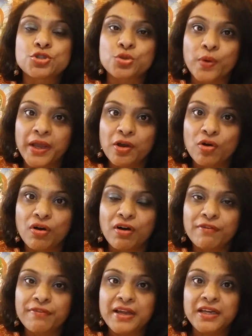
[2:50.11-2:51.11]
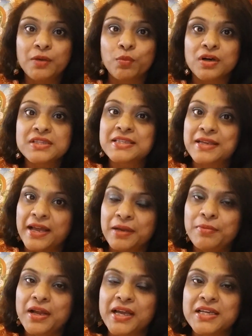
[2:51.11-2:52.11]
showing off and he wants
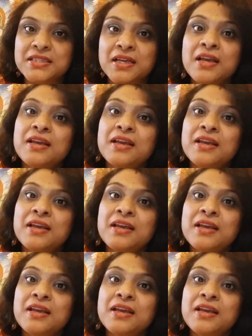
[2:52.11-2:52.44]
limelight.